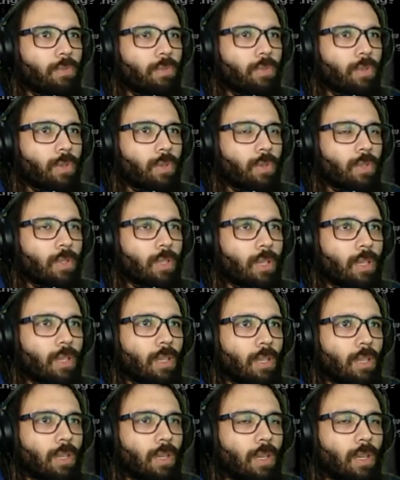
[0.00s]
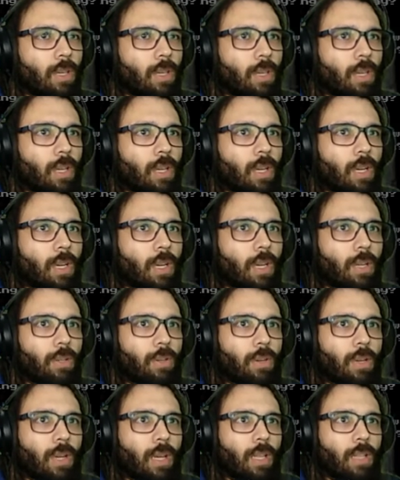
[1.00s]
from the
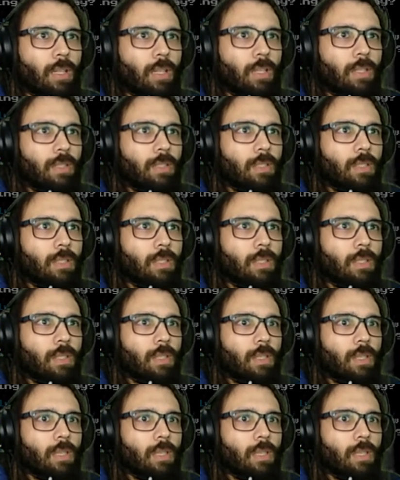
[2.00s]
idle Catalysts.